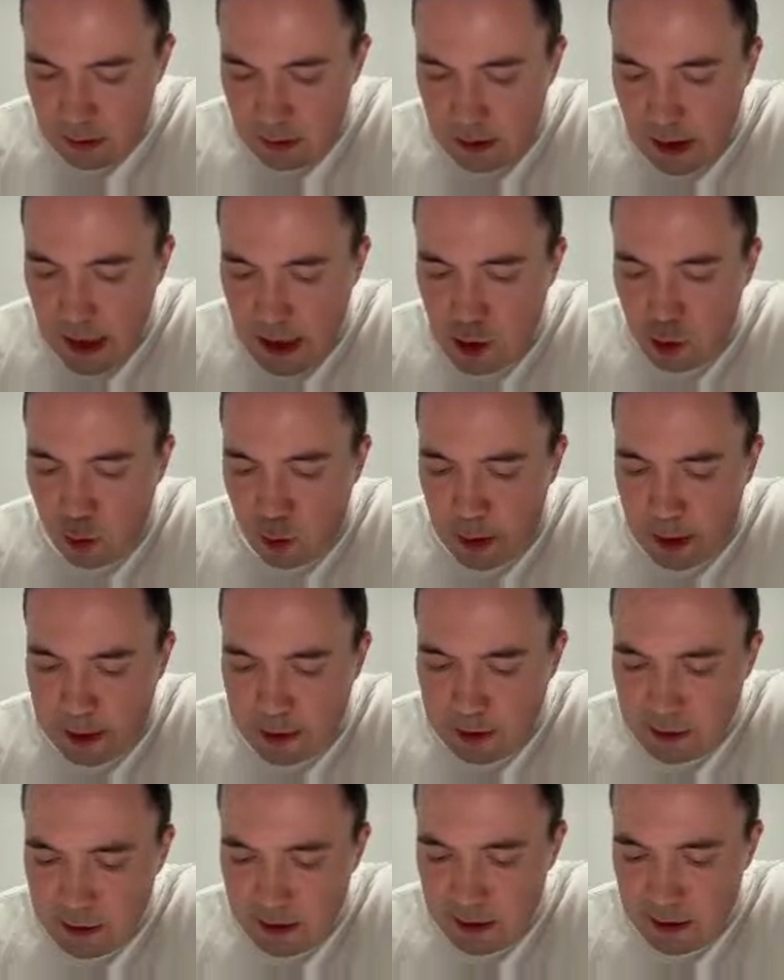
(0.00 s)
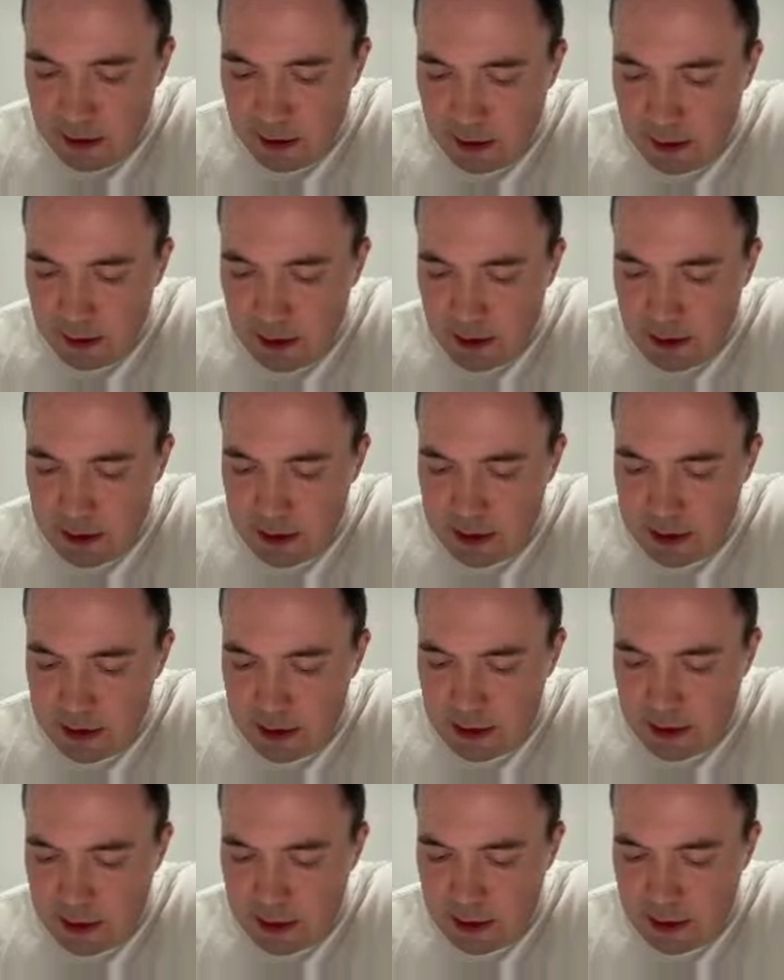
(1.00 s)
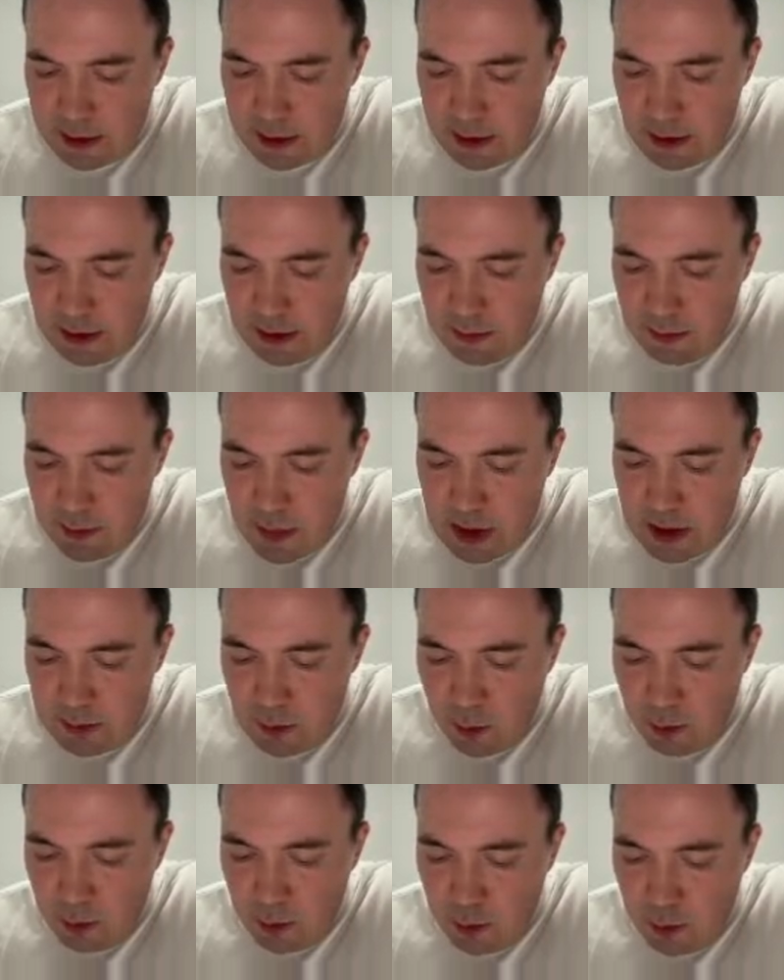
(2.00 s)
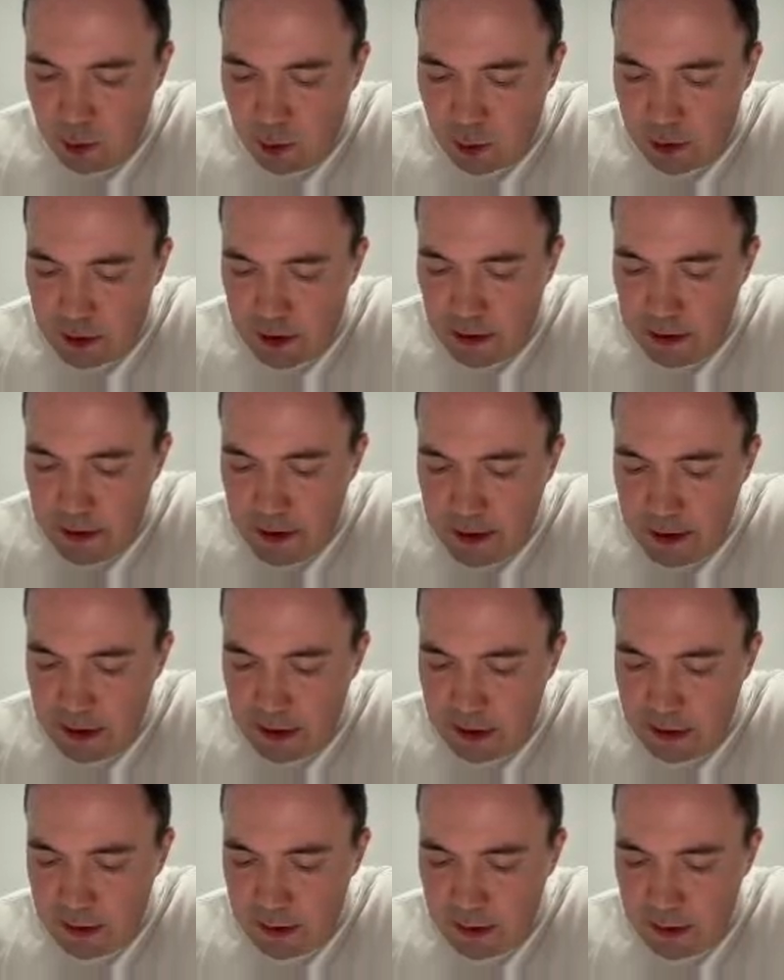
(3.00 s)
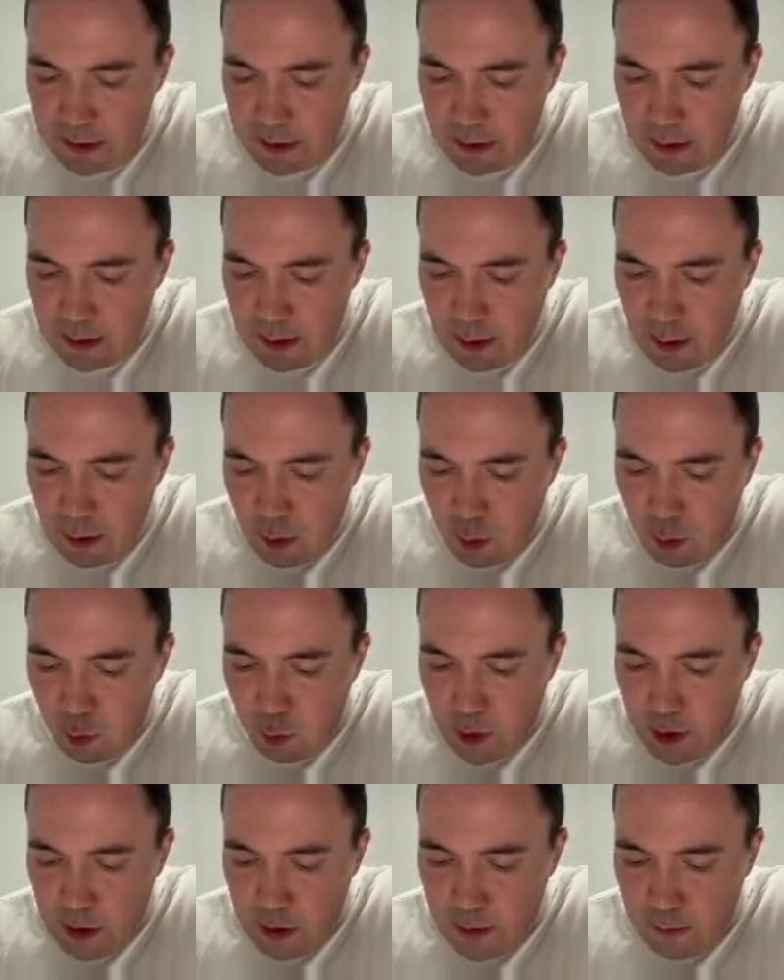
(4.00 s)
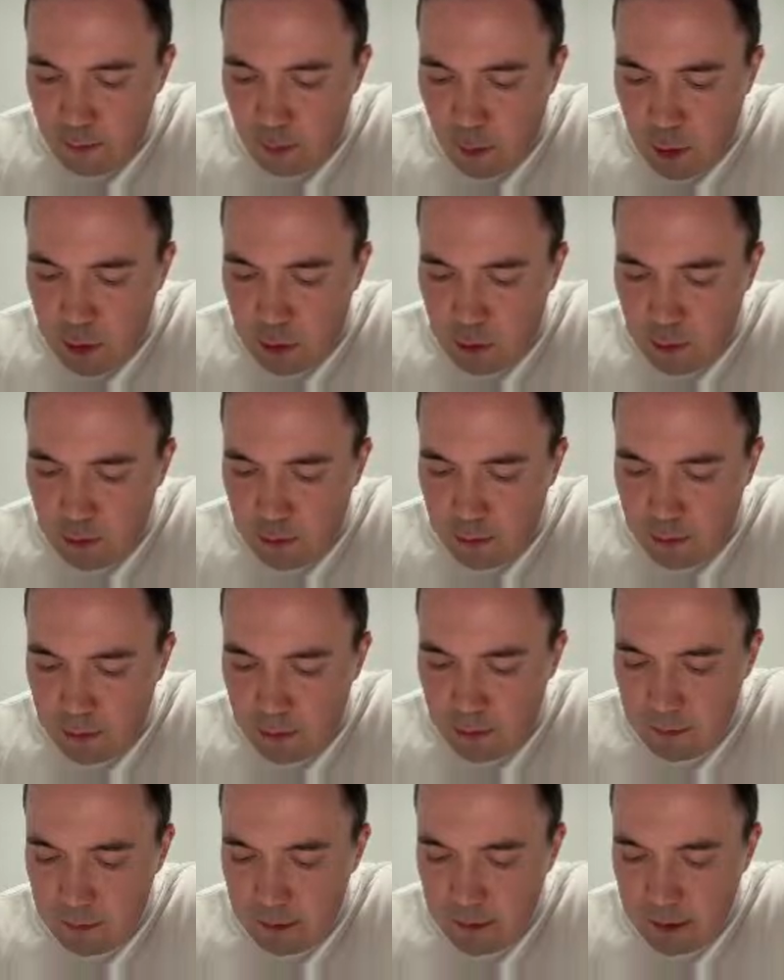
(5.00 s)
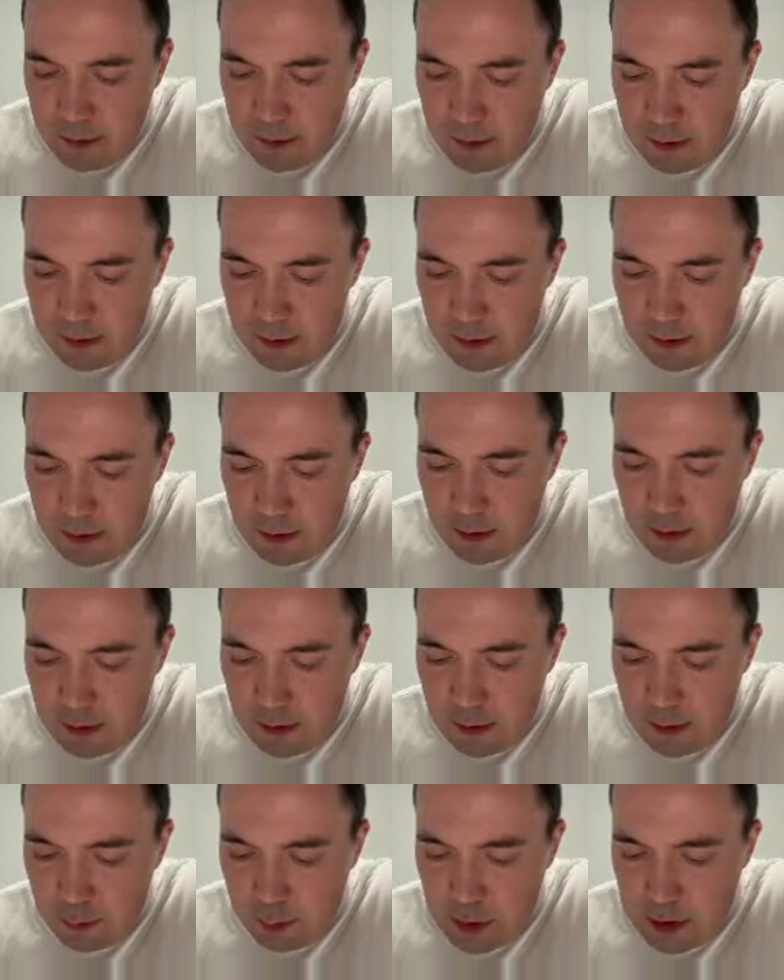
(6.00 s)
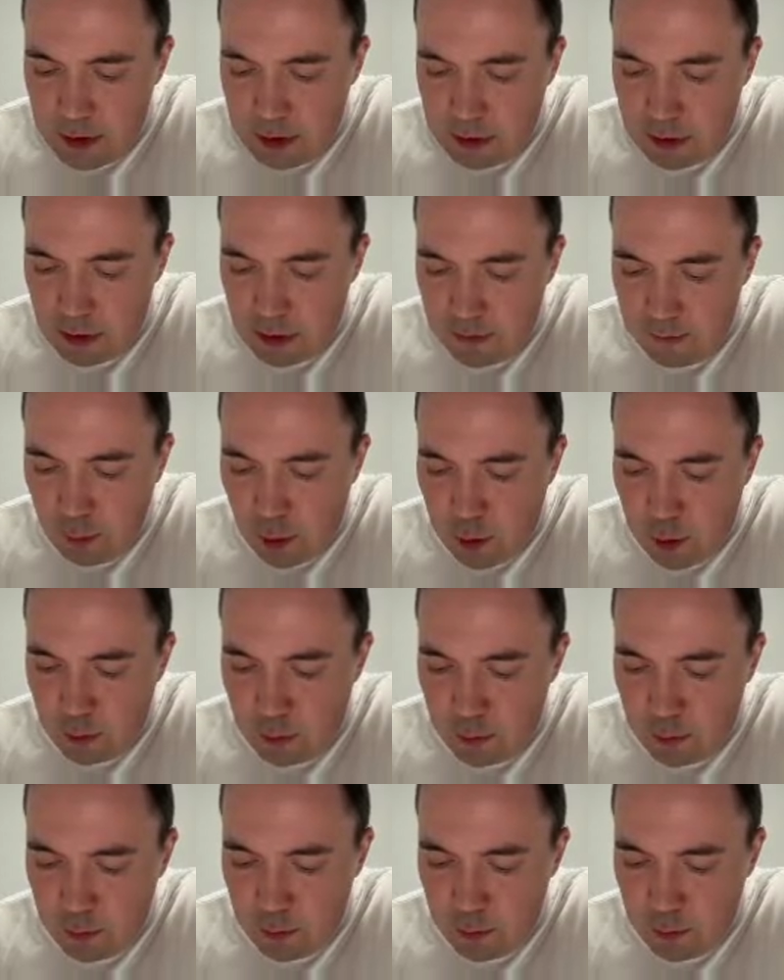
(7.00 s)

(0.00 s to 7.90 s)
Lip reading: AON is the minimum or nothing with the volume, with the entire volume,